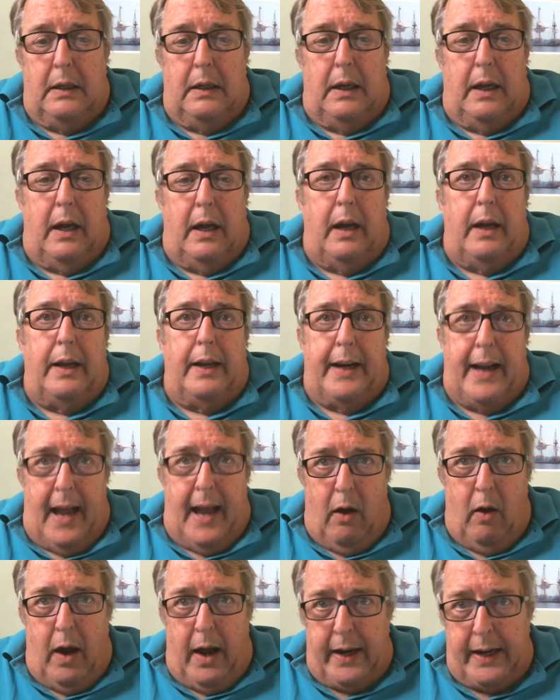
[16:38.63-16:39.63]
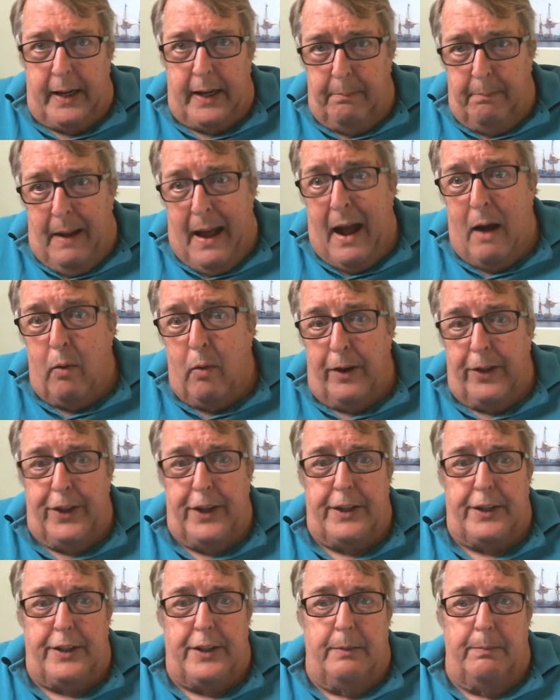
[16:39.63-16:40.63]
and how I get by with
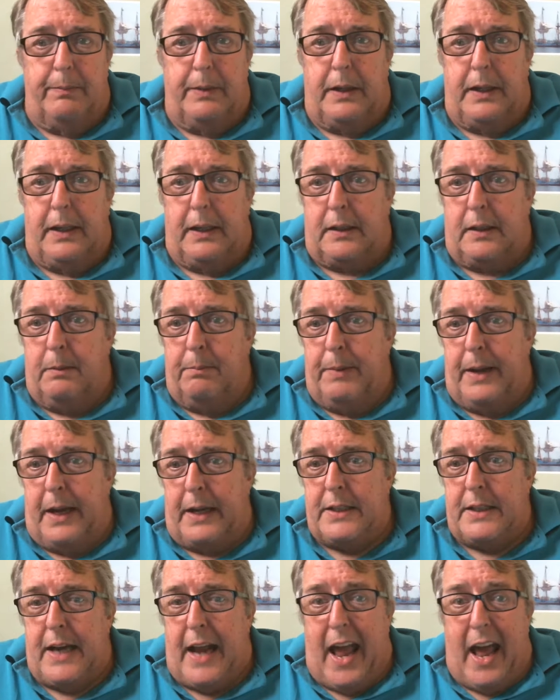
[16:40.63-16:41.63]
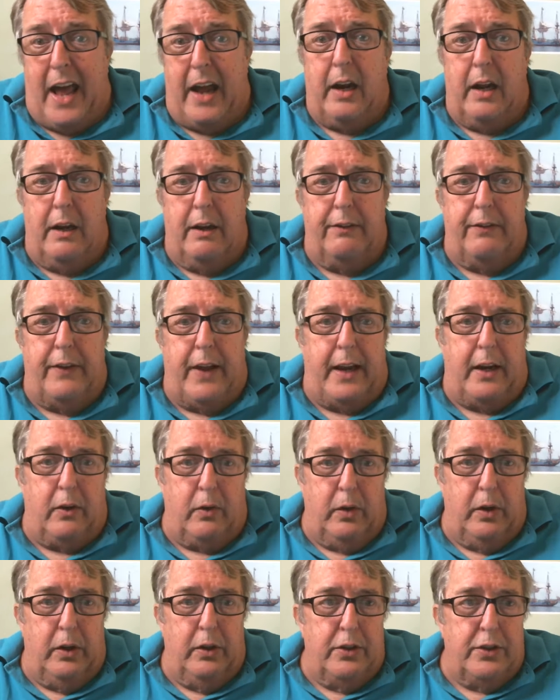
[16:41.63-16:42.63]
it to get the best out of a
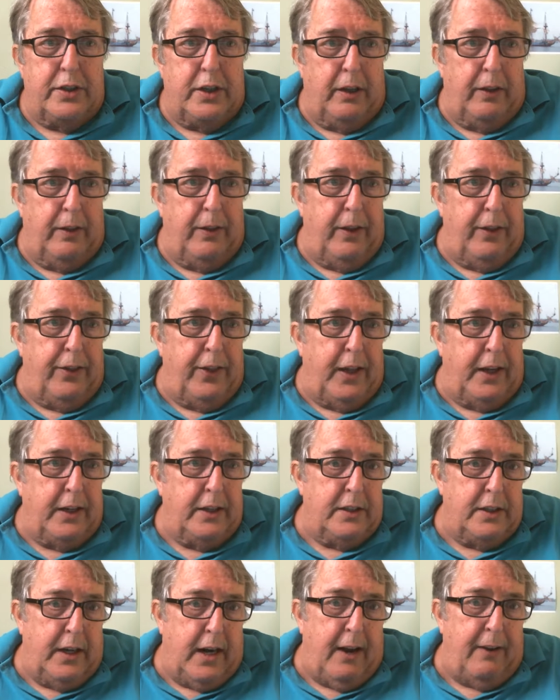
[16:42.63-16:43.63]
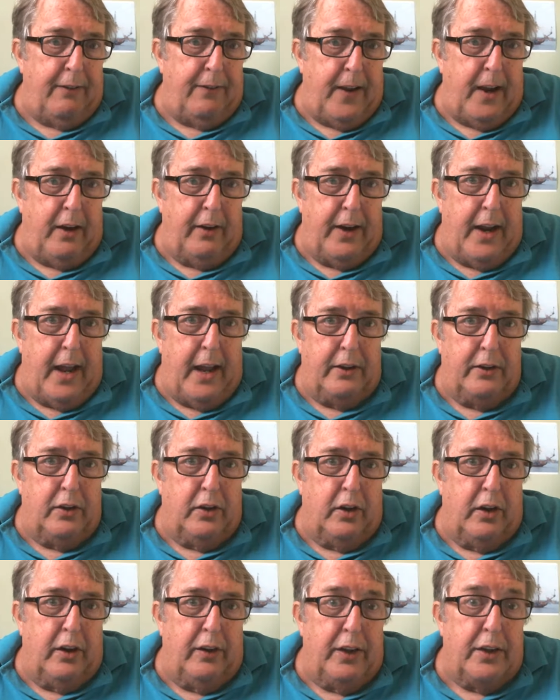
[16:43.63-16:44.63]
cruise, and the things that I found out
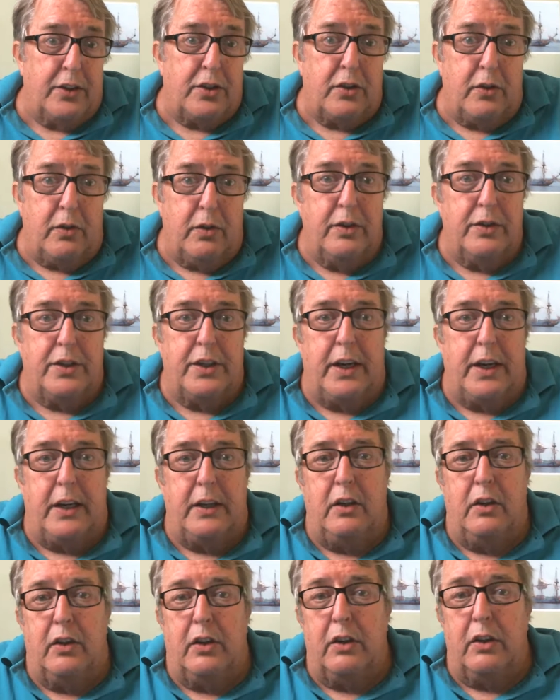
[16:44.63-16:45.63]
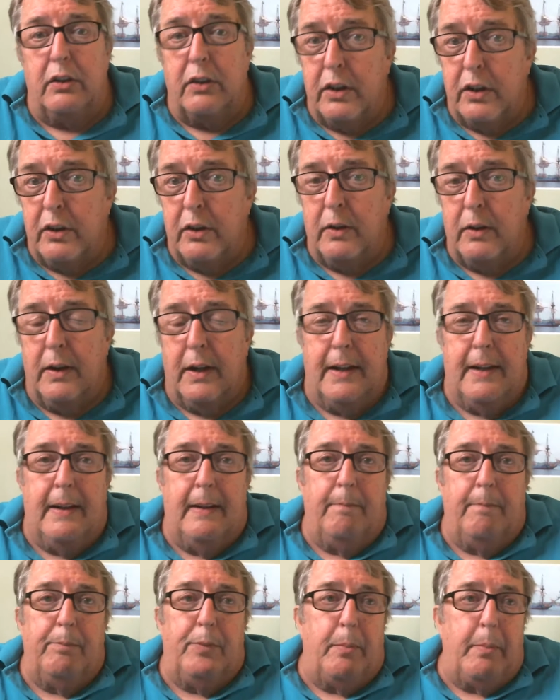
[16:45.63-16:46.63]
during this cruise that you could do
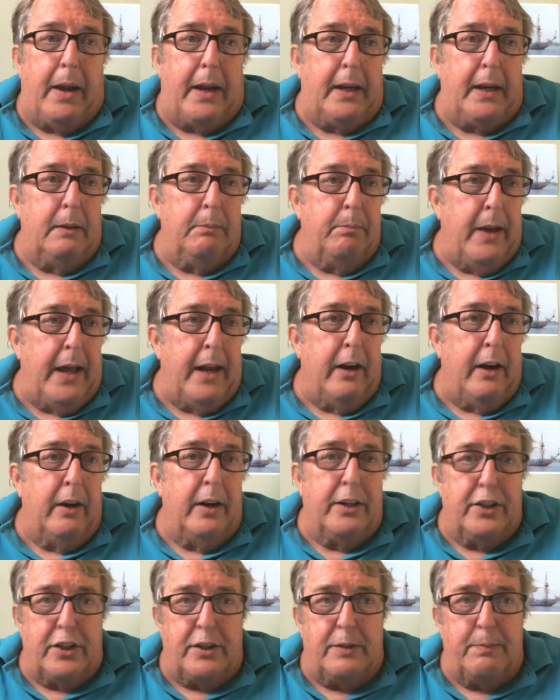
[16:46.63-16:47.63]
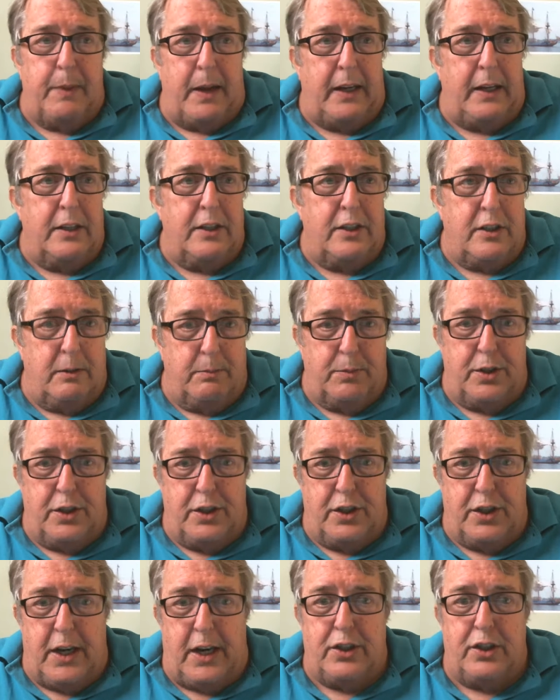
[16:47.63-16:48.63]
to make it better, and just making some
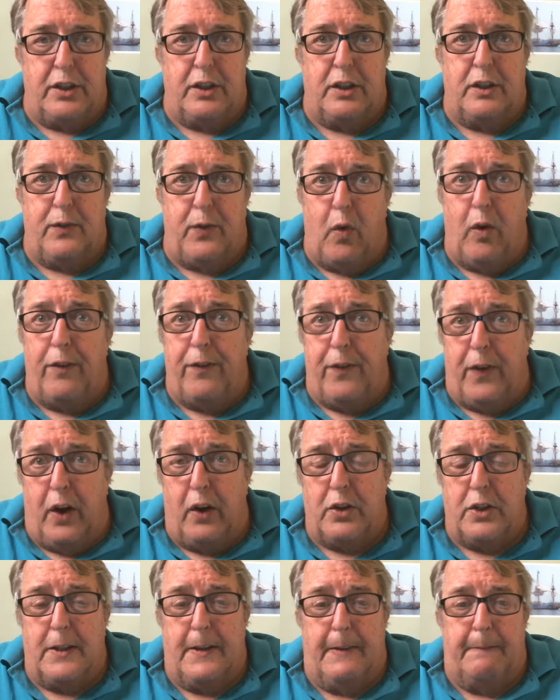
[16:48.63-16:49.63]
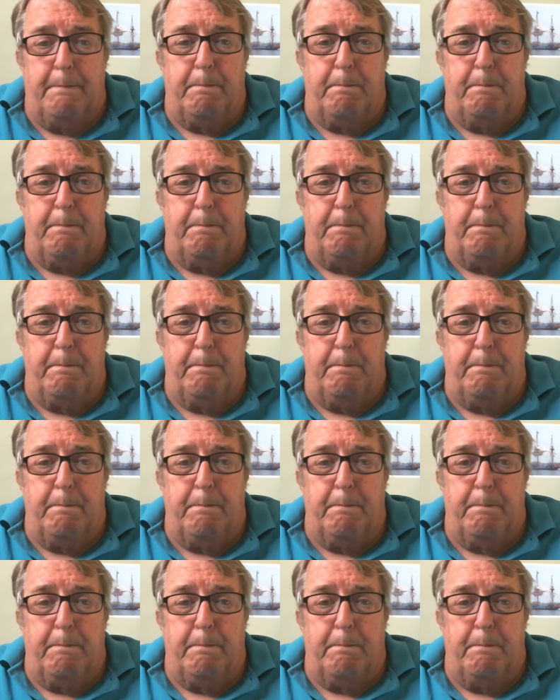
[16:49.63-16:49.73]
suggestions for folks